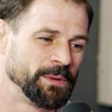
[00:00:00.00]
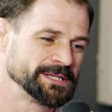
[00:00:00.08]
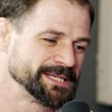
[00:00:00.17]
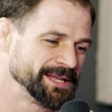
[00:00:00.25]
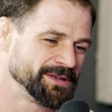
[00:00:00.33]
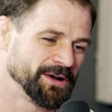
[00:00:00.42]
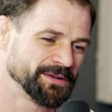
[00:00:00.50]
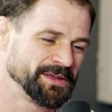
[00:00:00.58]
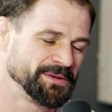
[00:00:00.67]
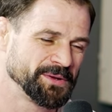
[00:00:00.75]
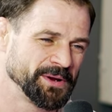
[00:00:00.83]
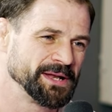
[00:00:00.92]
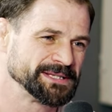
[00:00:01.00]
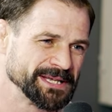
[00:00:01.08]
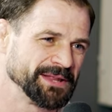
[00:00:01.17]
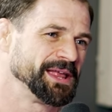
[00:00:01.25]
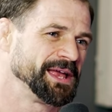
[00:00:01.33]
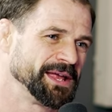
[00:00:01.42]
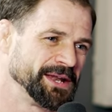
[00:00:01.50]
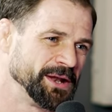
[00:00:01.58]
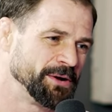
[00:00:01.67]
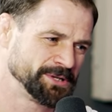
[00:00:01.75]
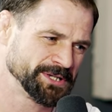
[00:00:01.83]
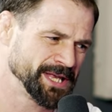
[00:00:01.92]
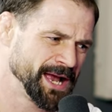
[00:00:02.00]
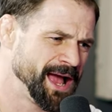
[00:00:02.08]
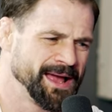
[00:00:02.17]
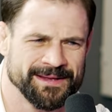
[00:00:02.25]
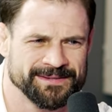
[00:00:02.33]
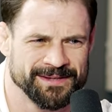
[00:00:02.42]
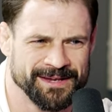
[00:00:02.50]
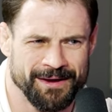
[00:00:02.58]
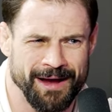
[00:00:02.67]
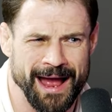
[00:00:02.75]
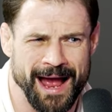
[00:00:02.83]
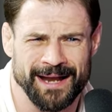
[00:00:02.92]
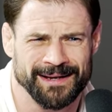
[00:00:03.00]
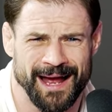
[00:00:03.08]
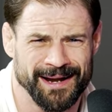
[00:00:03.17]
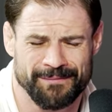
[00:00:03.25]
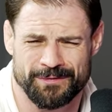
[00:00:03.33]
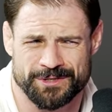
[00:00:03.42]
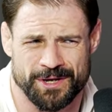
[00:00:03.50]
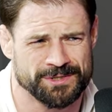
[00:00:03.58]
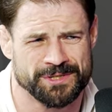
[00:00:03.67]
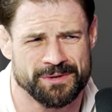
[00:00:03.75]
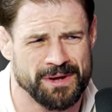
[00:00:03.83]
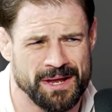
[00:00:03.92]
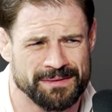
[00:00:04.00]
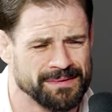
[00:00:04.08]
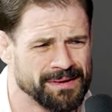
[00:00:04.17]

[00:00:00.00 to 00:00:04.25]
And once they talk to you, they're instantly going to know, just like I instantly knew. I I, I never judged you at,